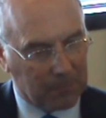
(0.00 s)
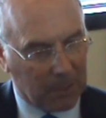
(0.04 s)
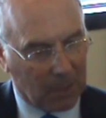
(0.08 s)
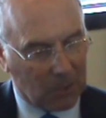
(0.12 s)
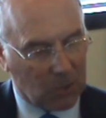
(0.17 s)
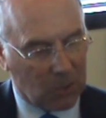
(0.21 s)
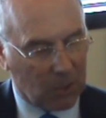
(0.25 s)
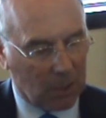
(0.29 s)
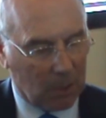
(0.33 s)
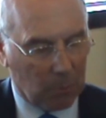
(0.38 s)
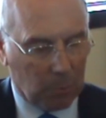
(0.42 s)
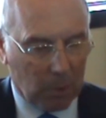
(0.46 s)
I
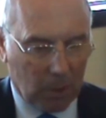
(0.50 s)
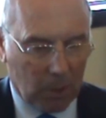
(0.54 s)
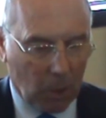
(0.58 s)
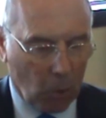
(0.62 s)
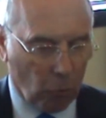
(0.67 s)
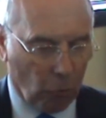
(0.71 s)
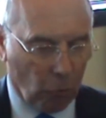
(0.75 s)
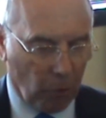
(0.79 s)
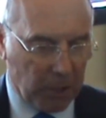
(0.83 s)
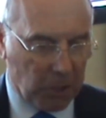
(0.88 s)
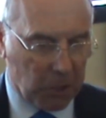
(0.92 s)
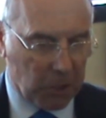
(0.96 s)
say,
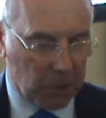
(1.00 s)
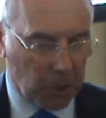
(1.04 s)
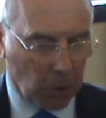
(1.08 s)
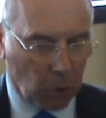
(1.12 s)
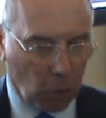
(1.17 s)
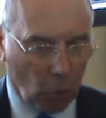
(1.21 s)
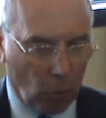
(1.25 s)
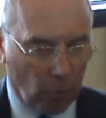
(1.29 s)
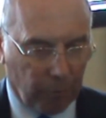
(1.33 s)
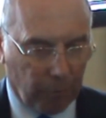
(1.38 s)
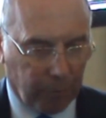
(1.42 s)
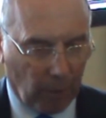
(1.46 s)
without Rangers in the
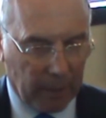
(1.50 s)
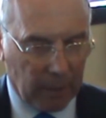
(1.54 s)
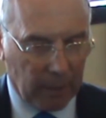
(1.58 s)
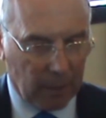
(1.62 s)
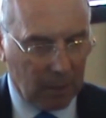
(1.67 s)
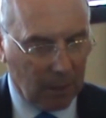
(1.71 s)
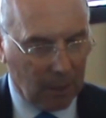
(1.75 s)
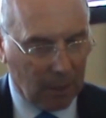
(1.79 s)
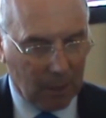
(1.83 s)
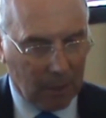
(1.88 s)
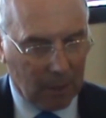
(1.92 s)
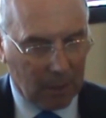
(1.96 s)
top flight,